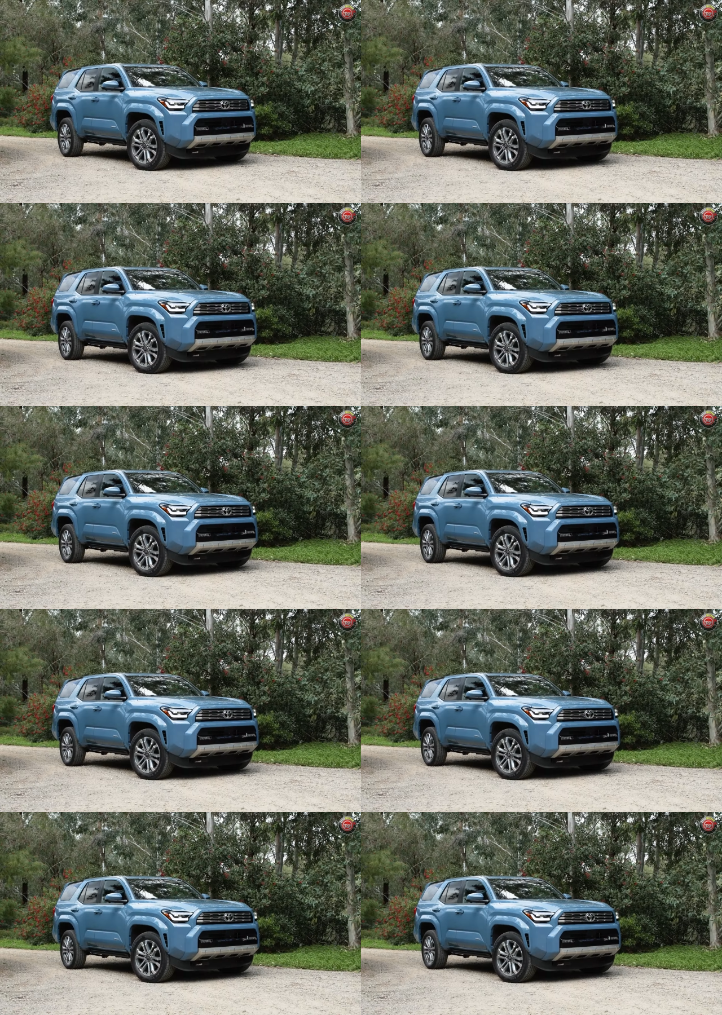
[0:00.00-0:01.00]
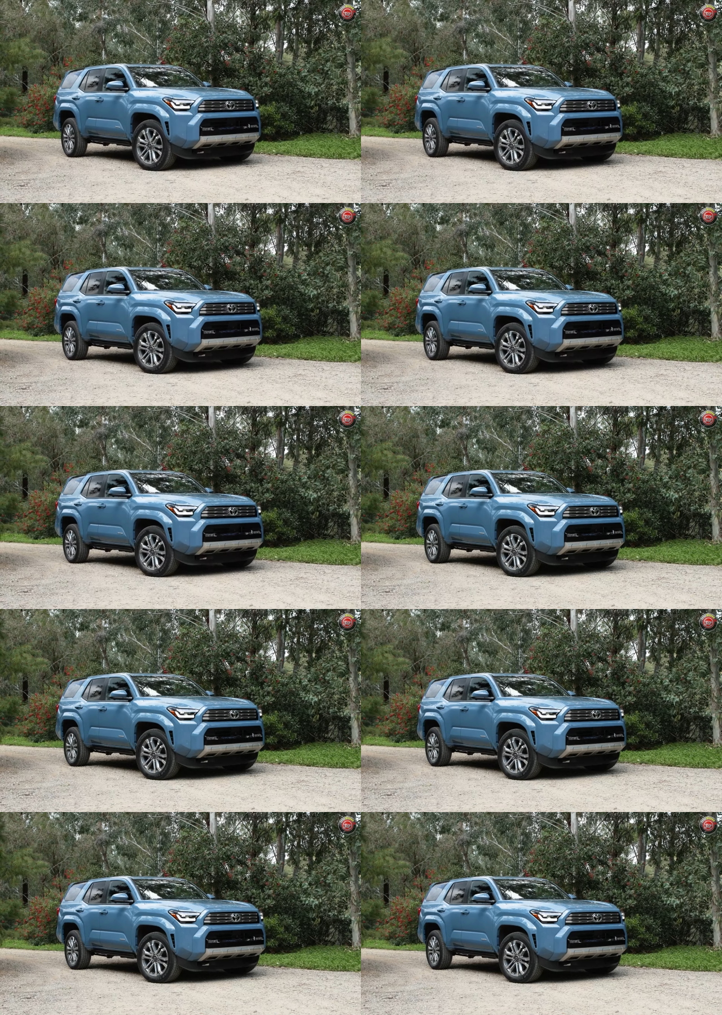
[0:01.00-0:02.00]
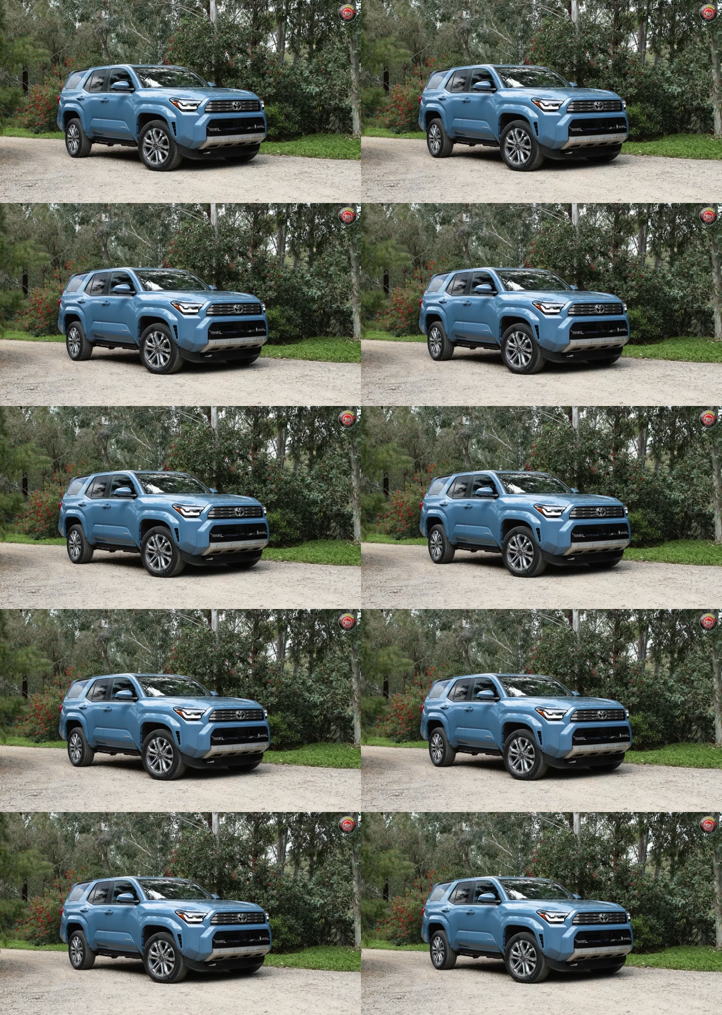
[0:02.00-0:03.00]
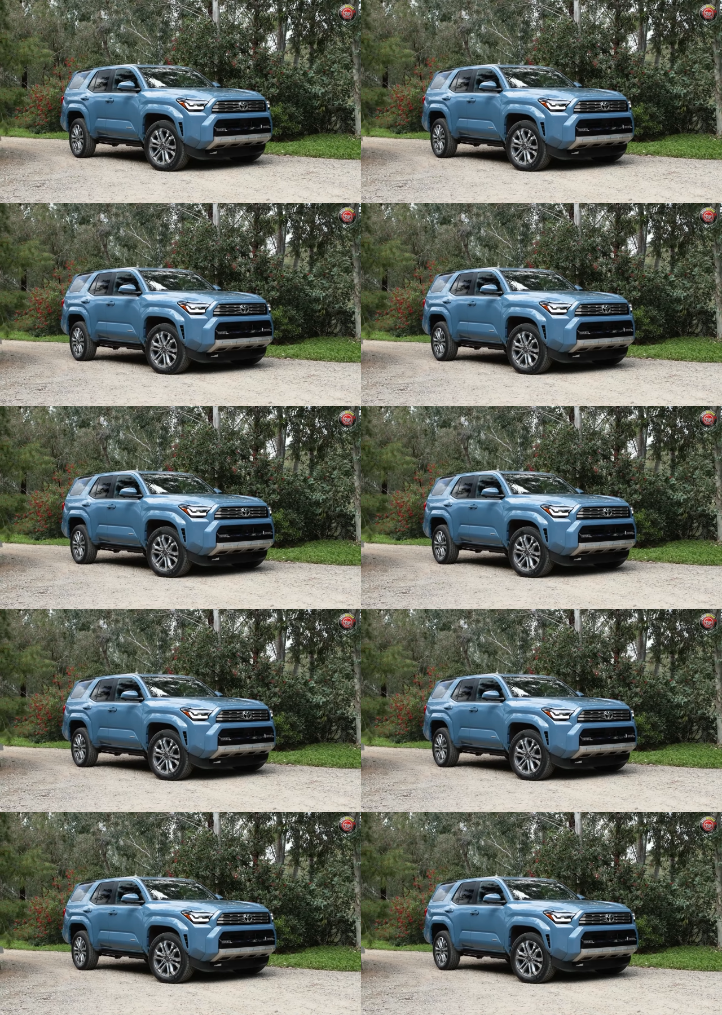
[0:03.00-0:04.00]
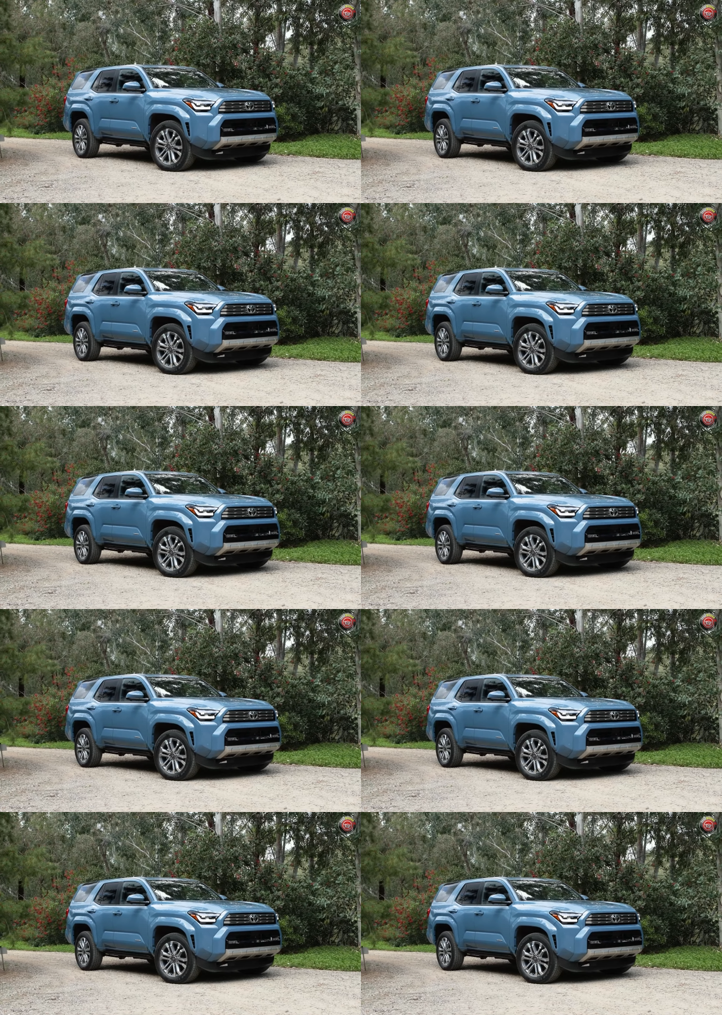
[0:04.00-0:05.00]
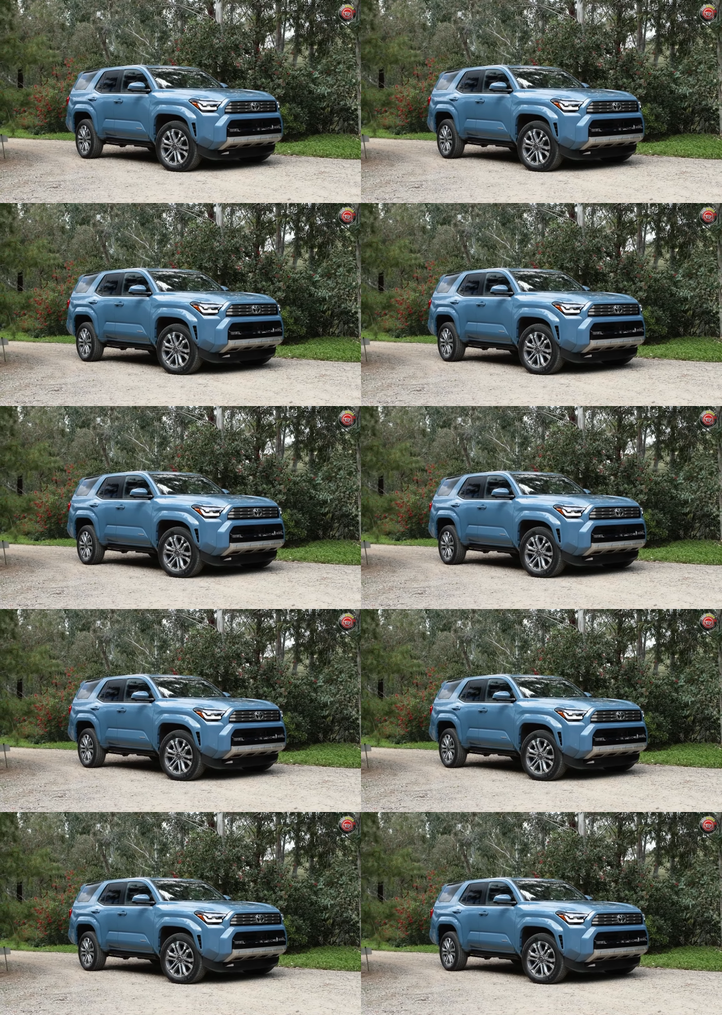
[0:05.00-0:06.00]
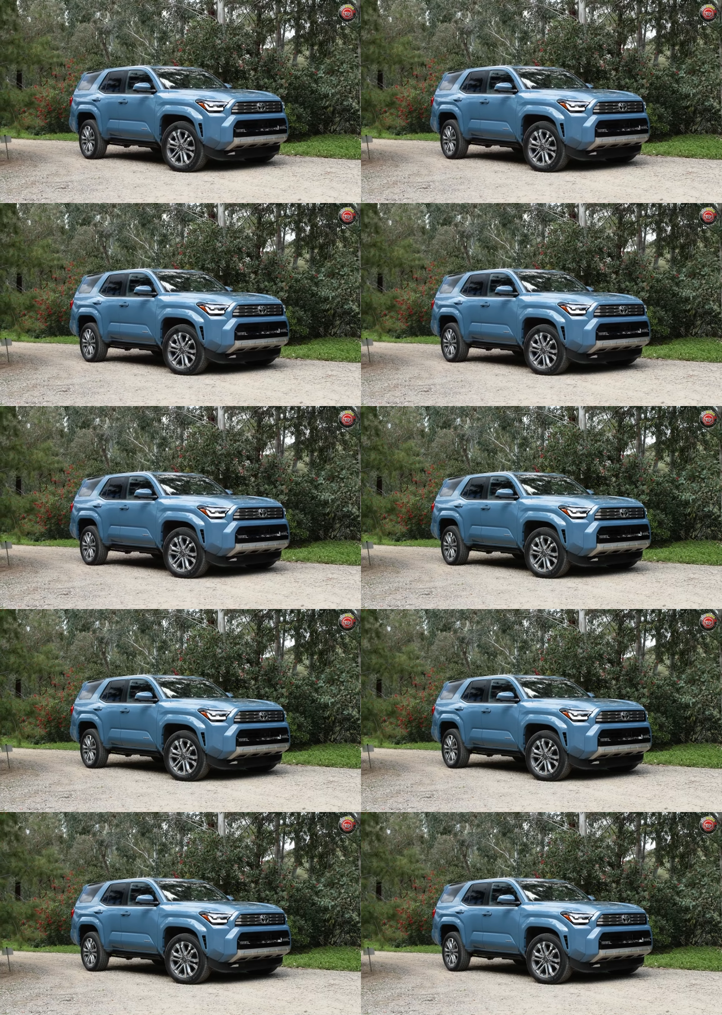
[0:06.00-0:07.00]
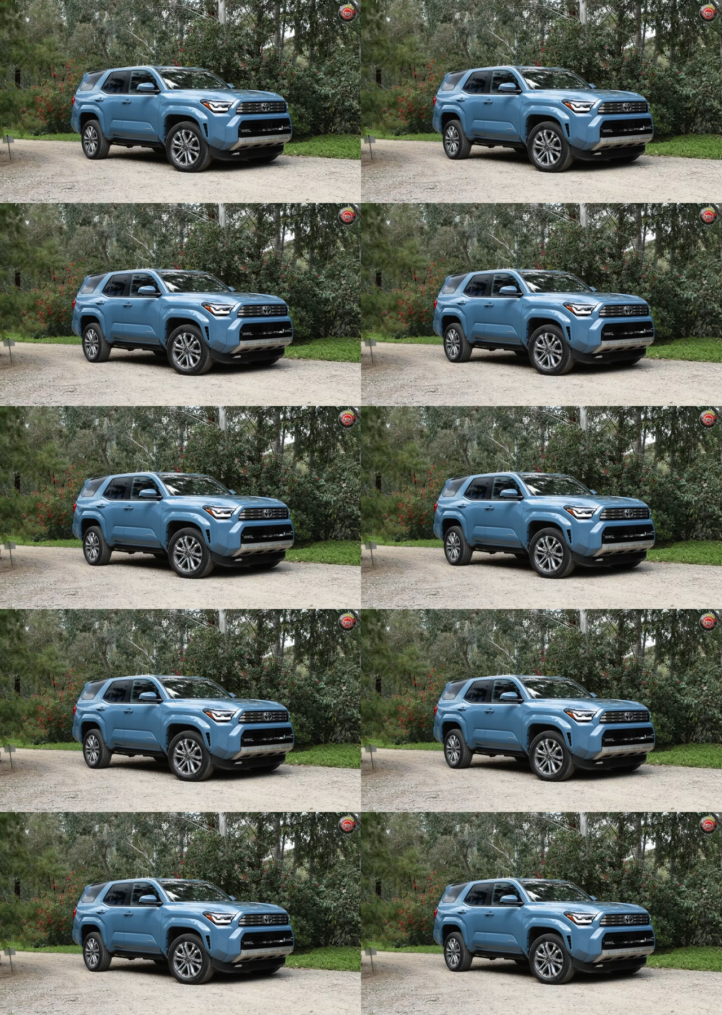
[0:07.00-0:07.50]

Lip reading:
Nobody's mouth can be seen.